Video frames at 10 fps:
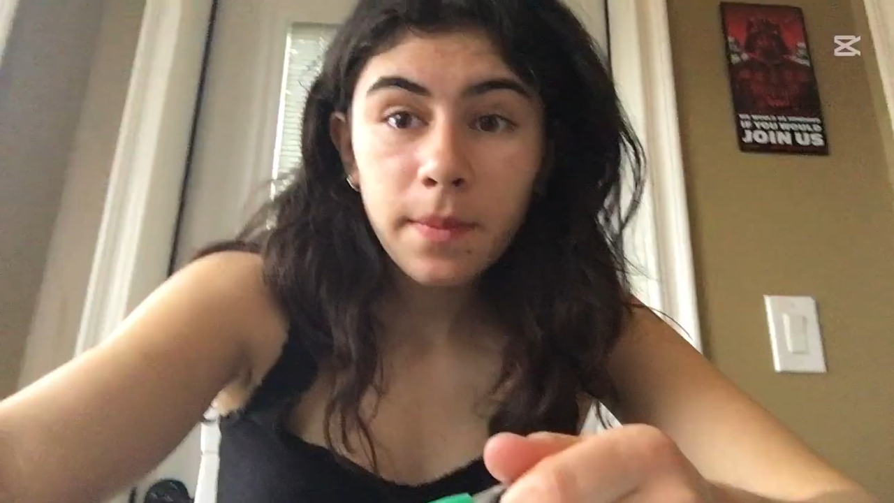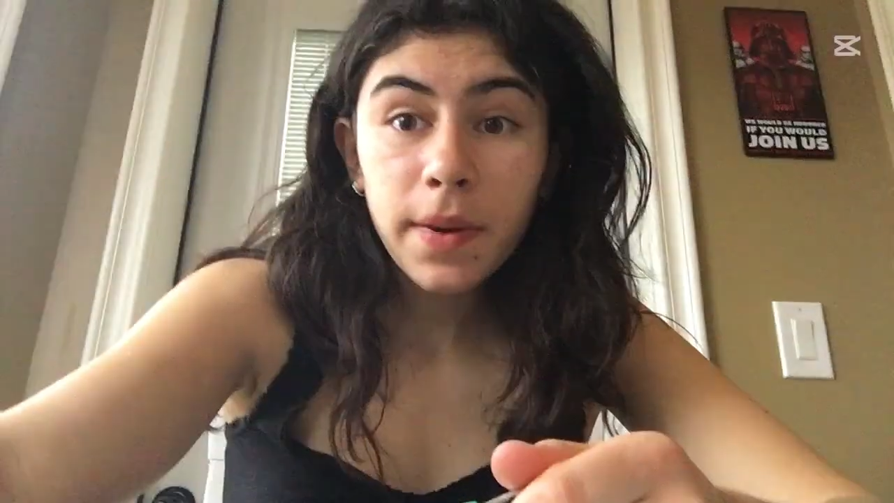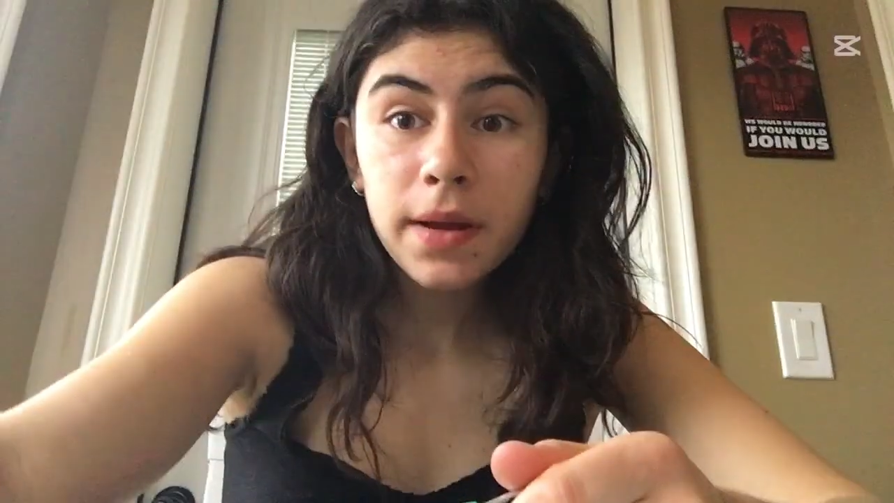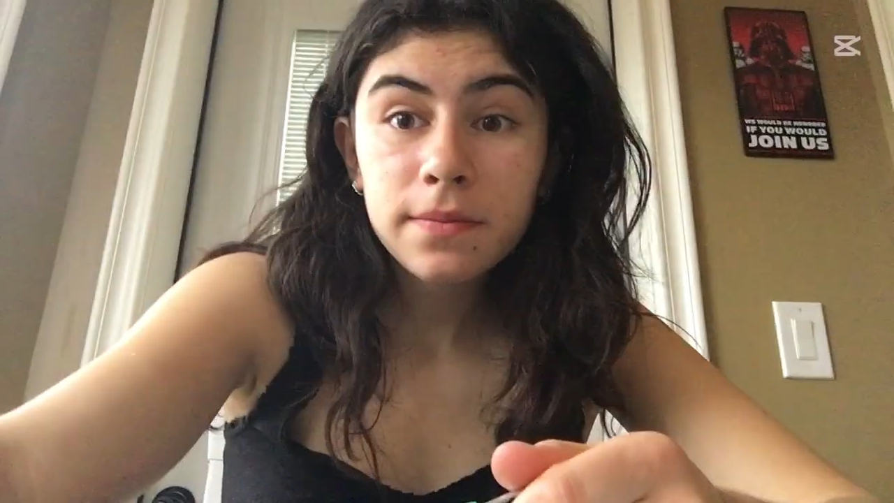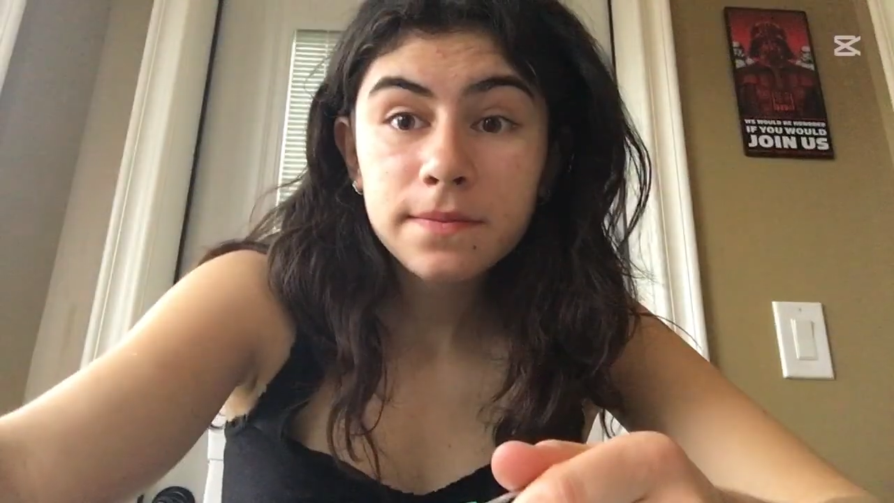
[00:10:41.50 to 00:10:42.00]

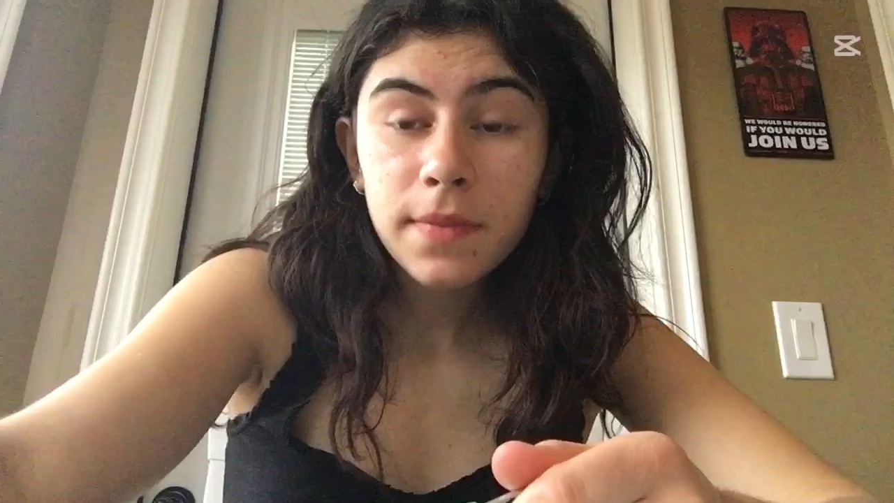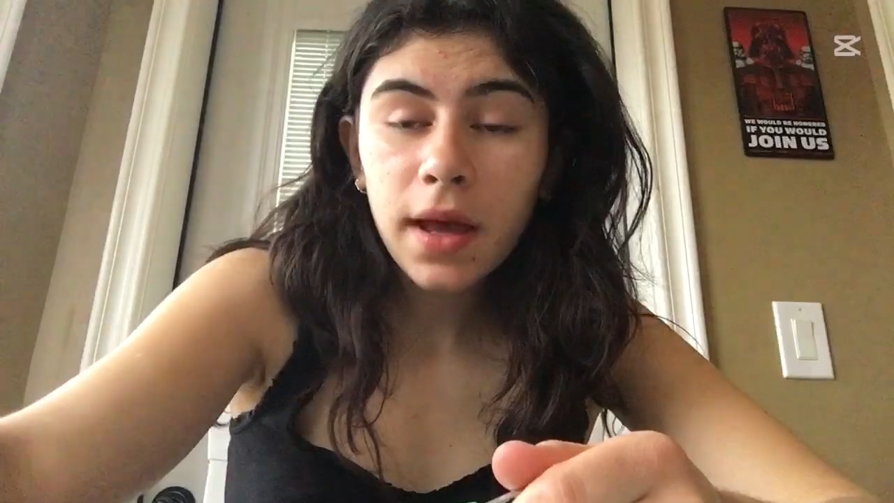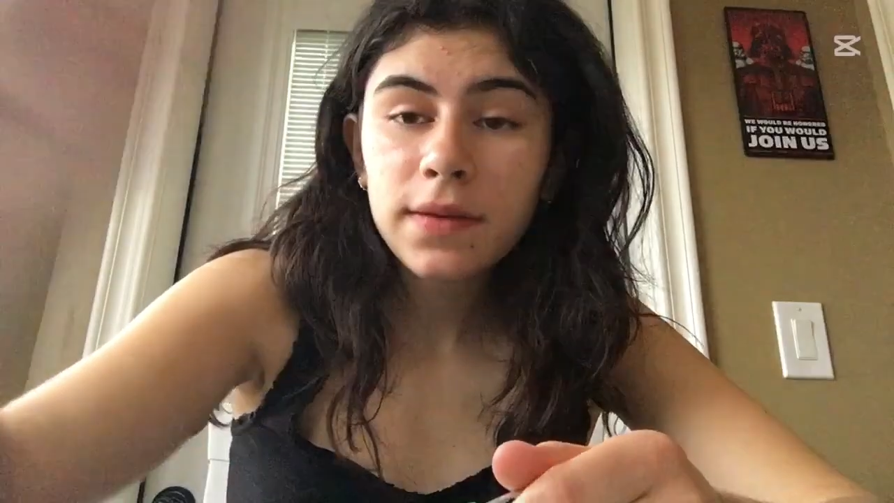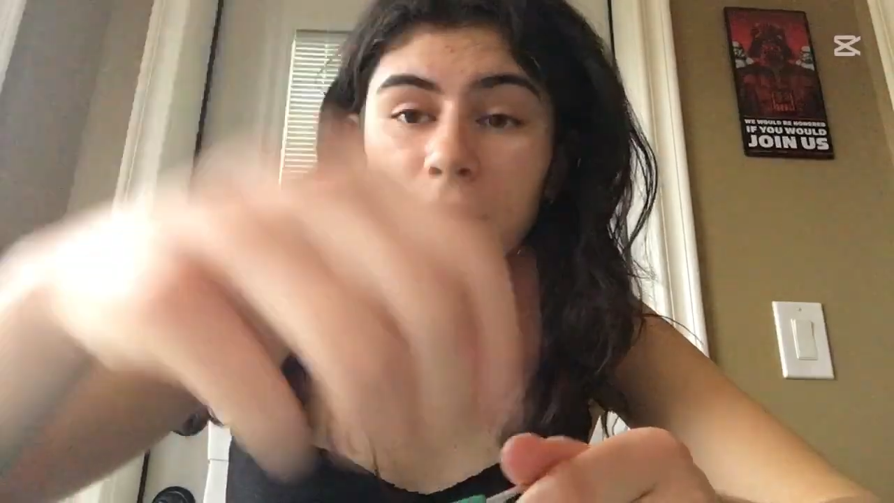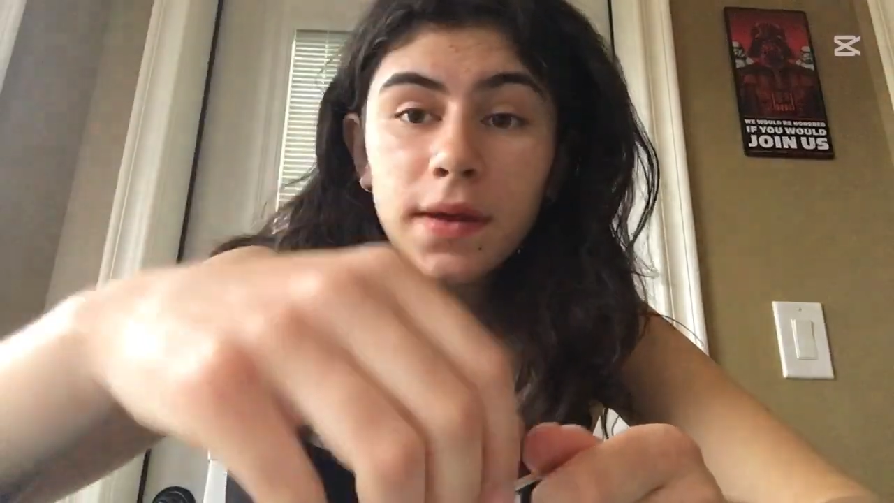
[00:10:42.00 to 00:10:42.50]
But
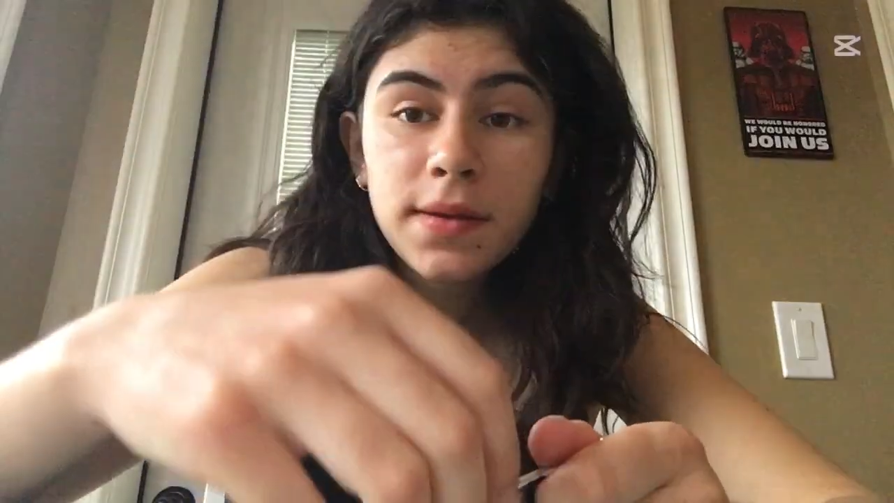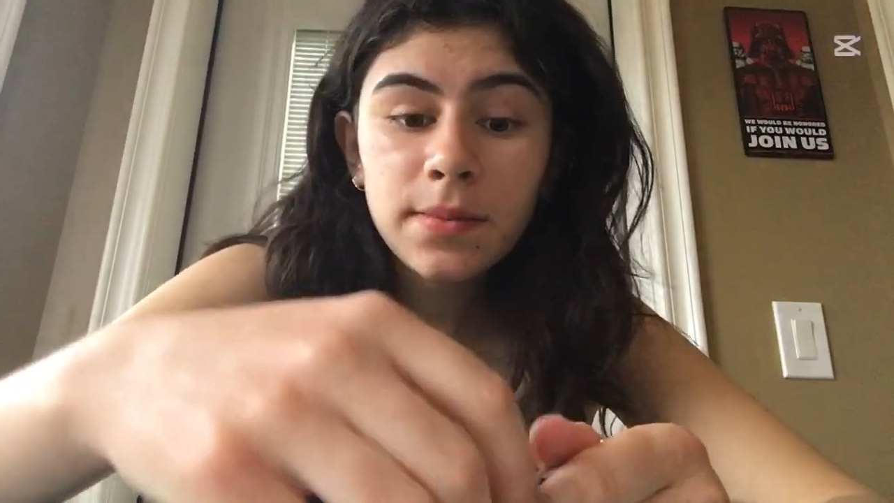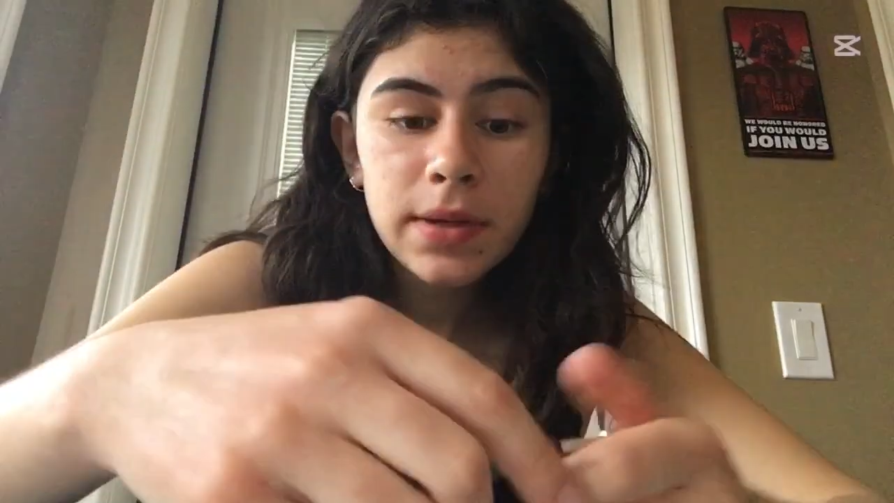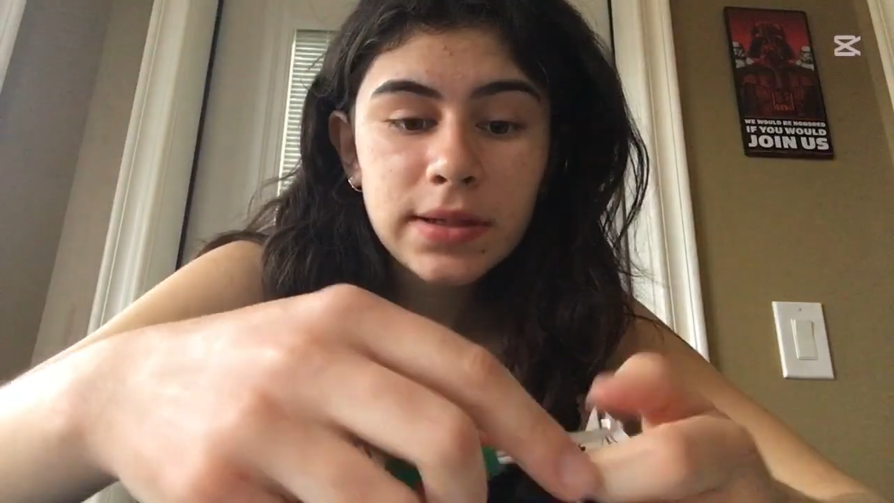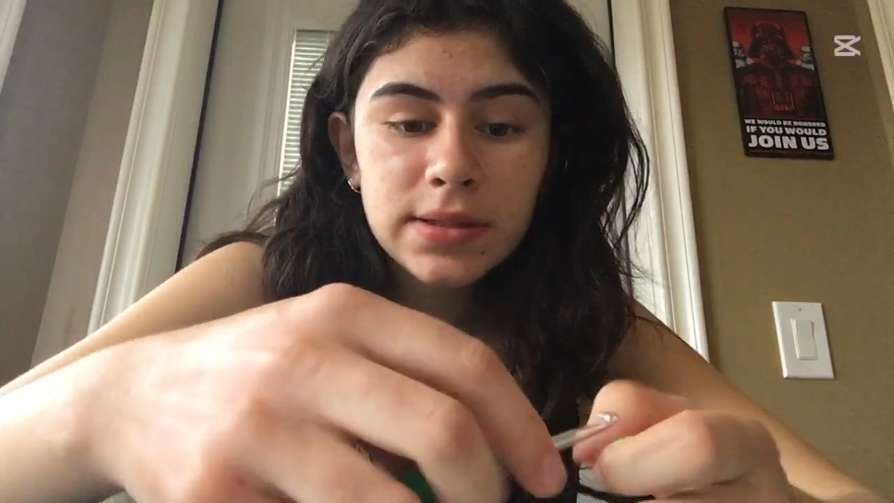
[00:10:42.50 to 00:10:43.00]
I saw somebody